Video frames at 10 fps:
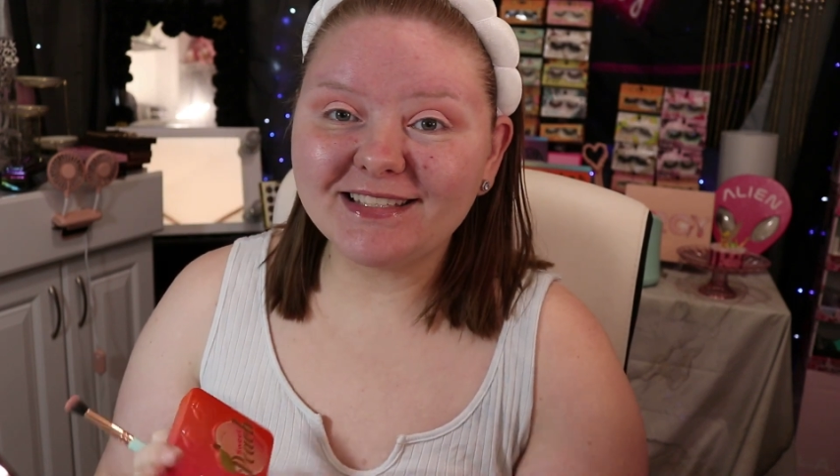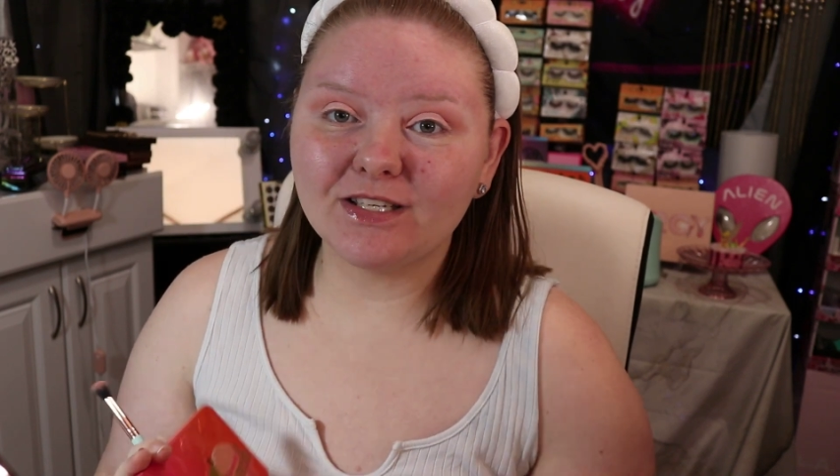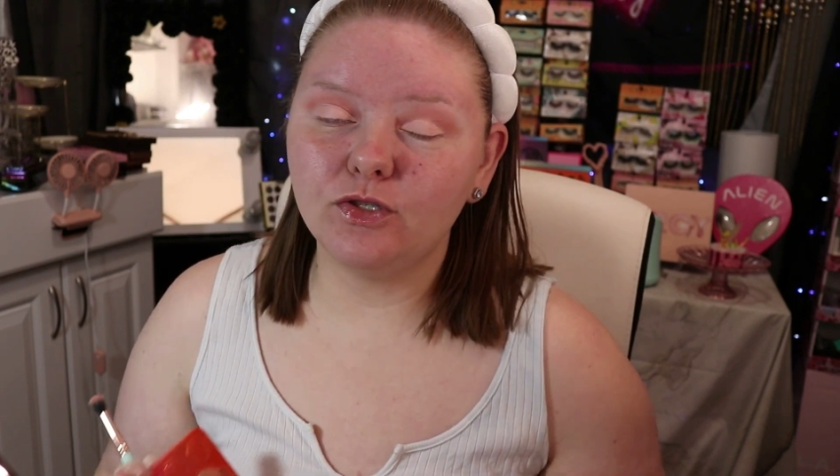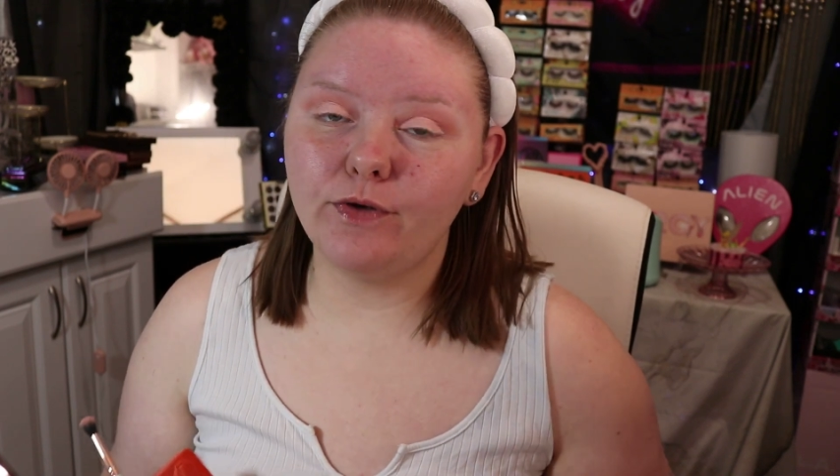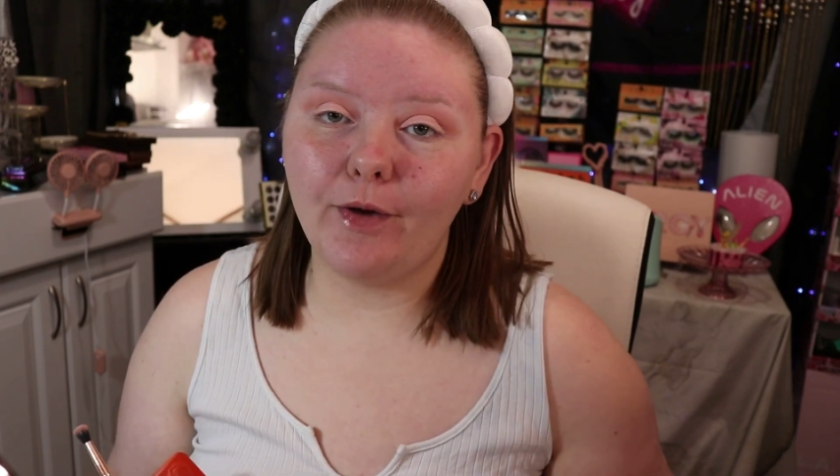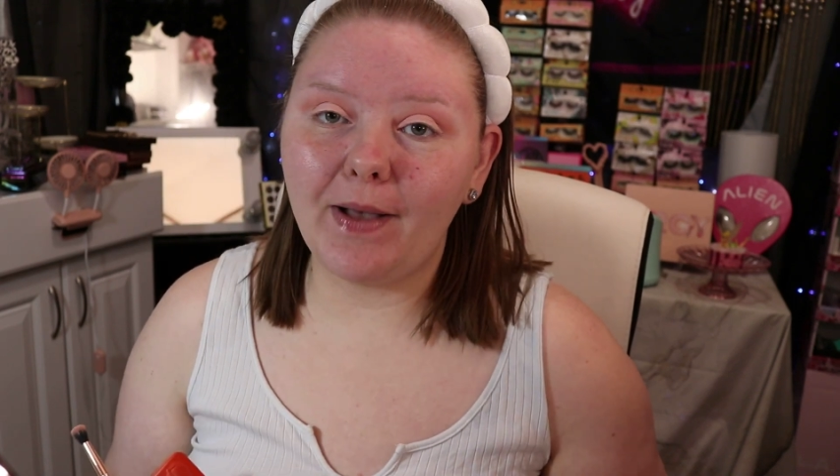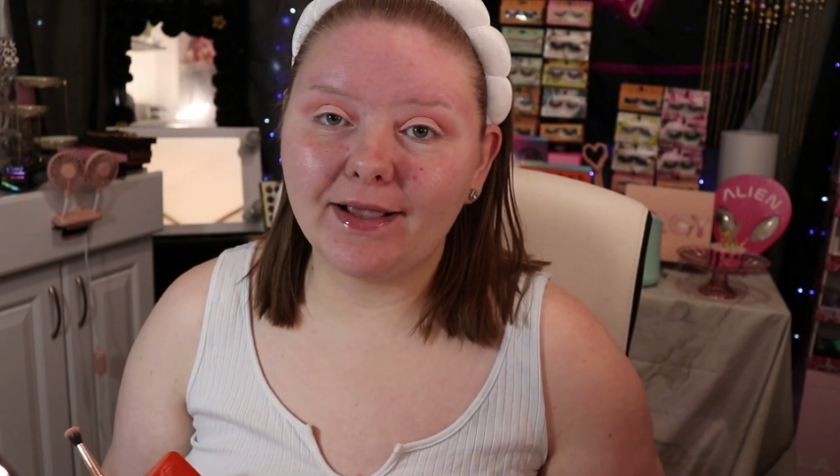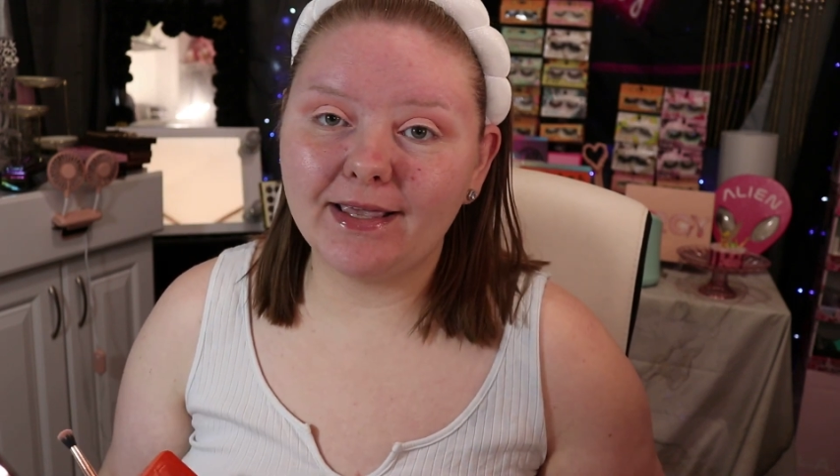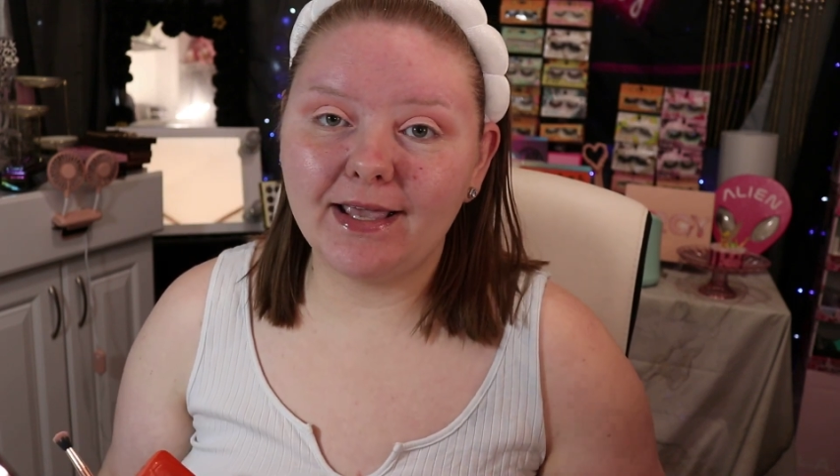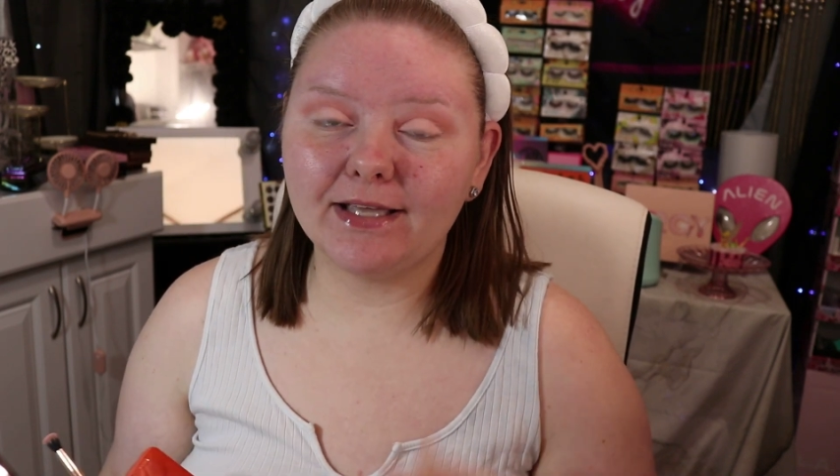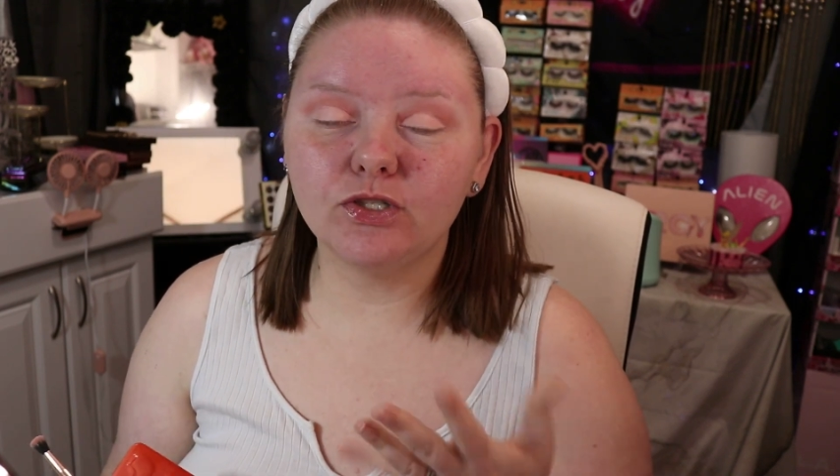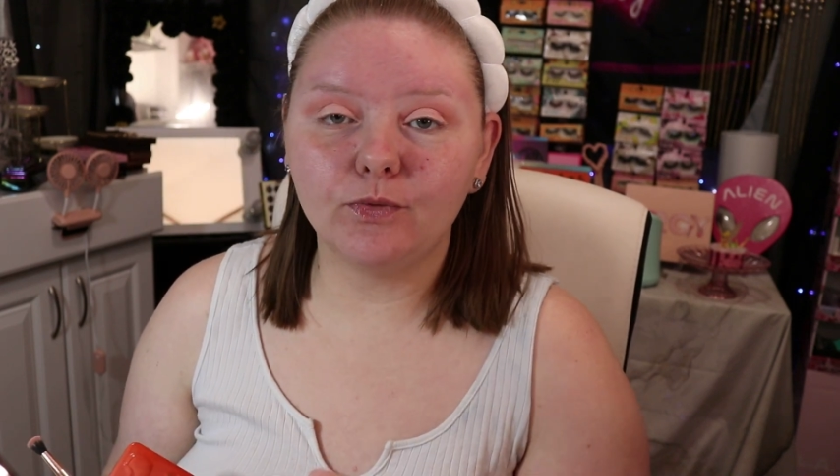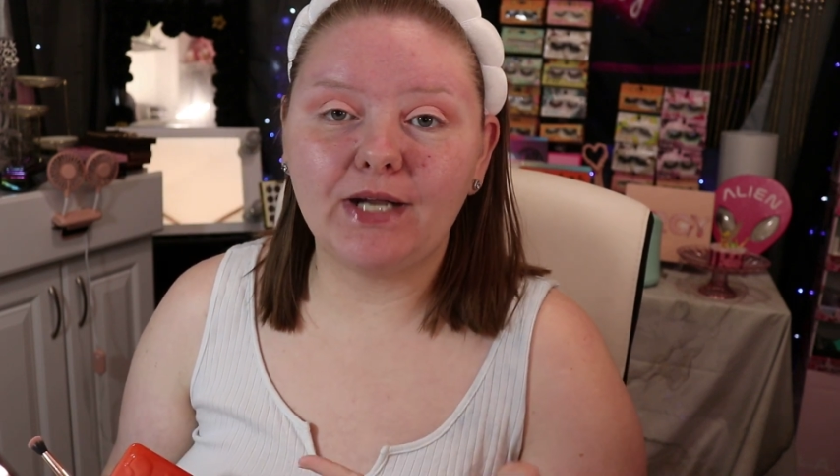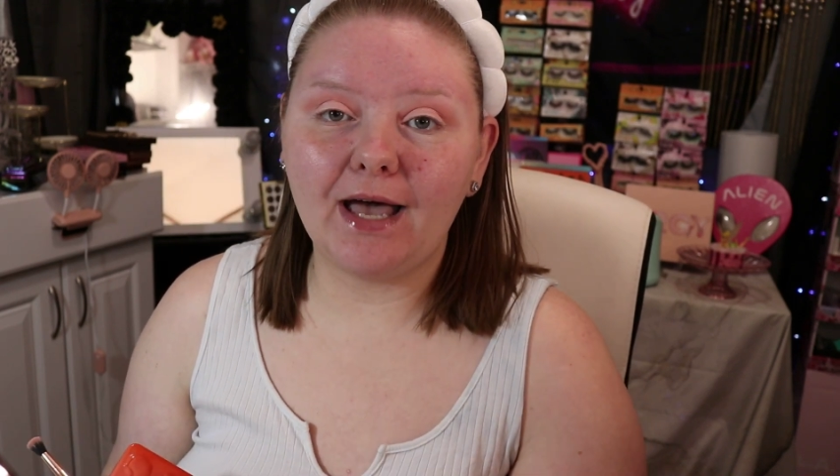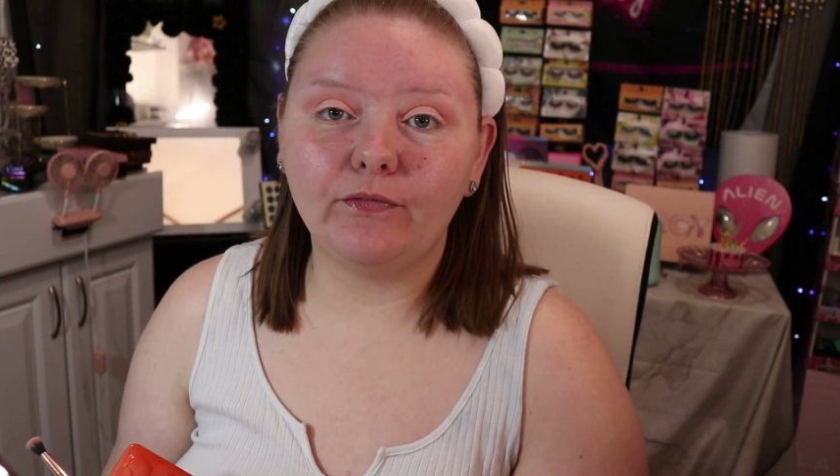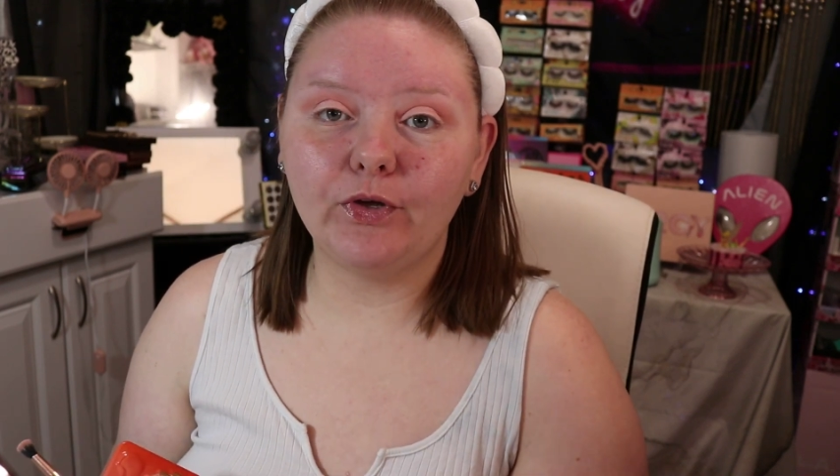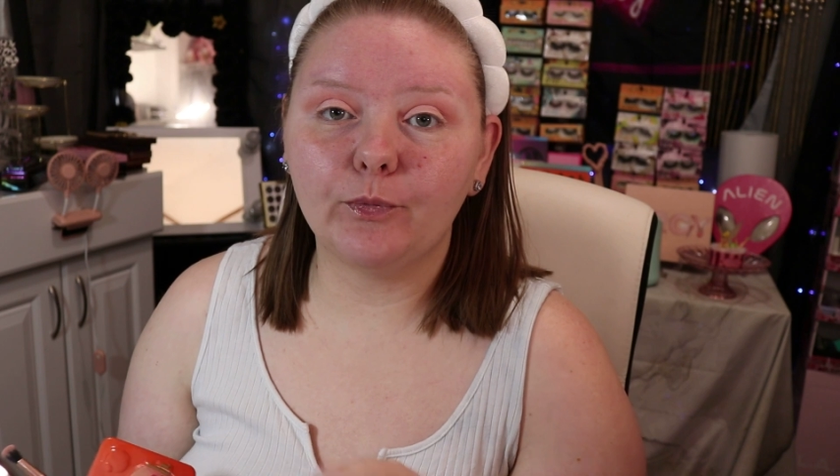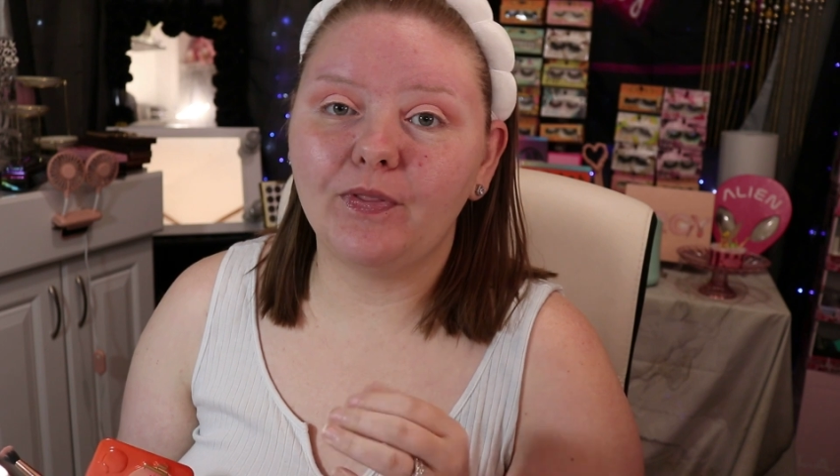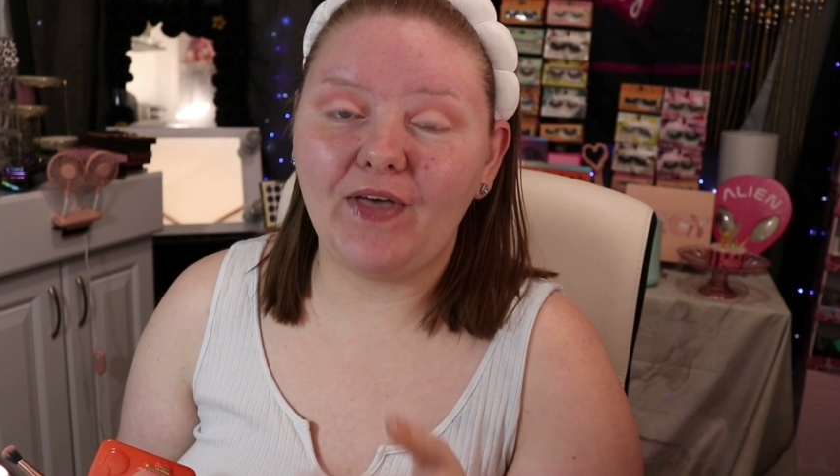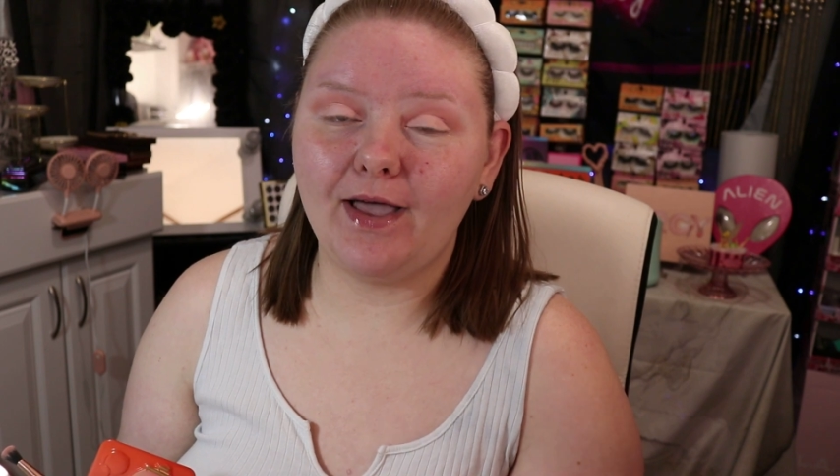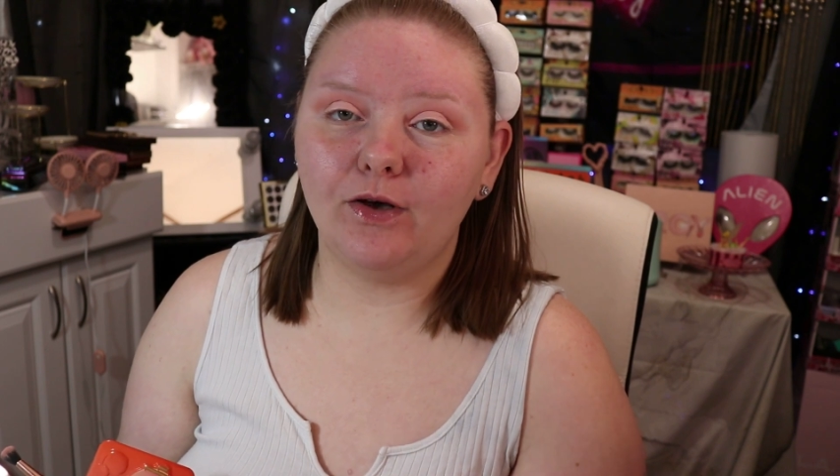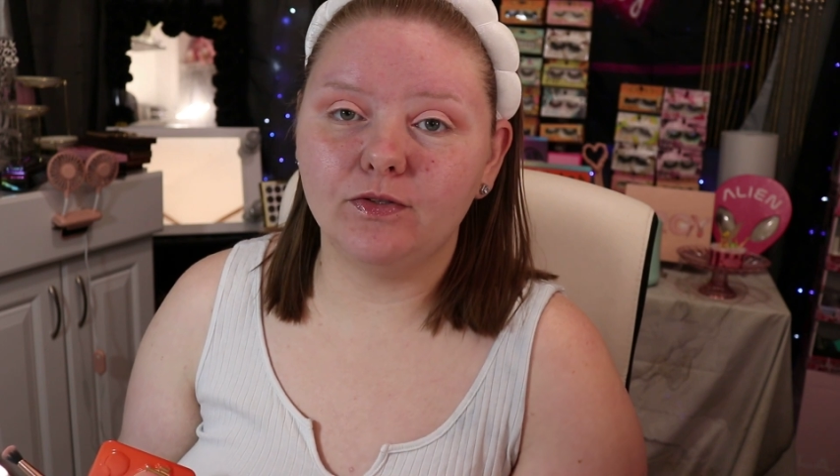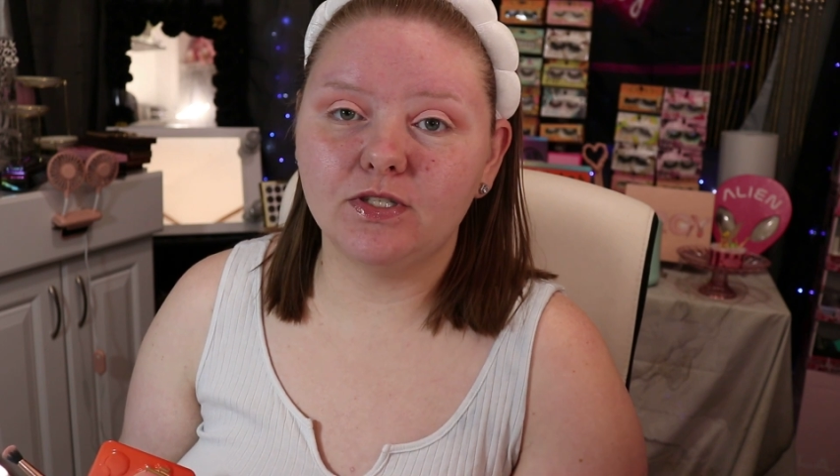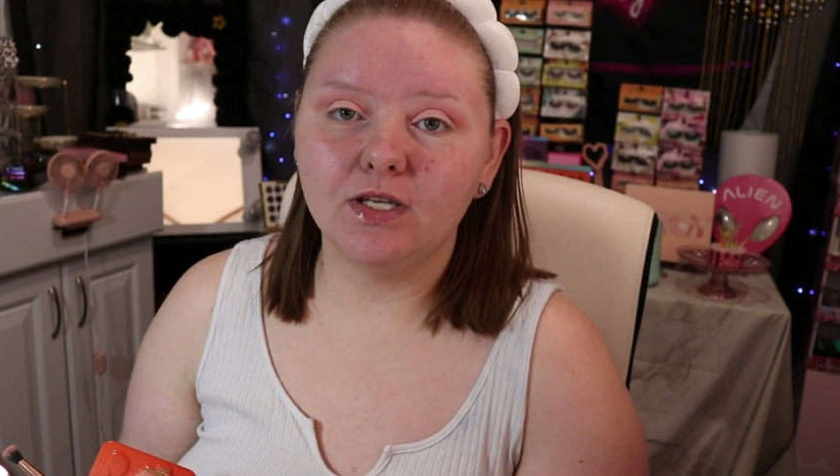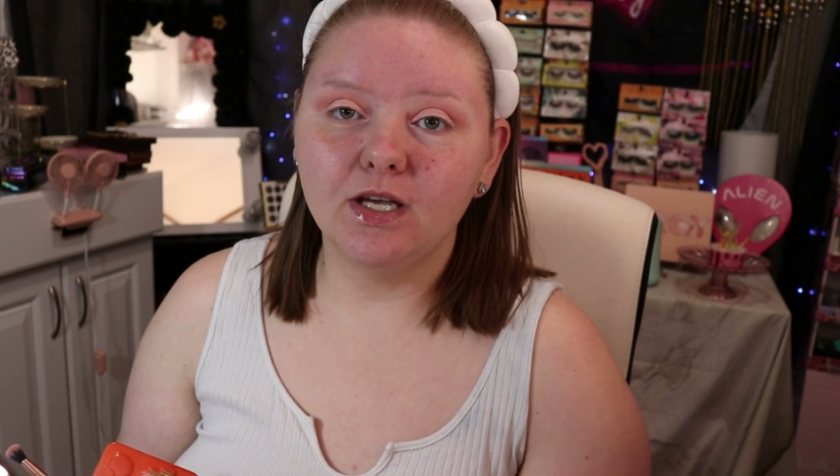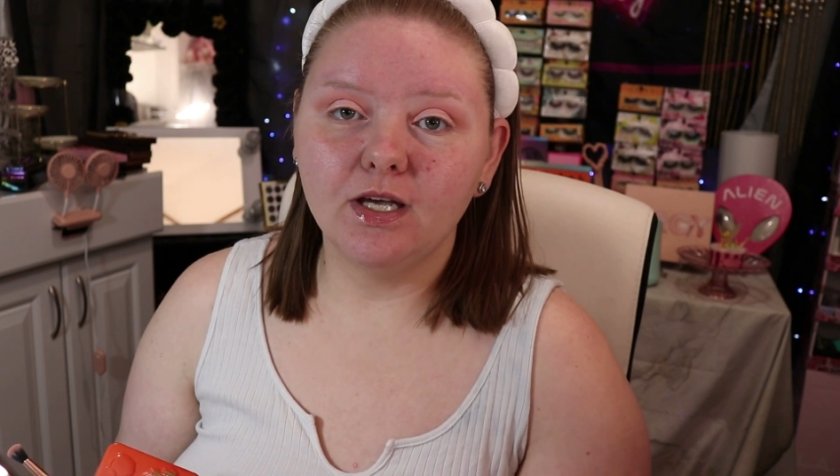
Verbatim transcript: because you know I can't do an eye look without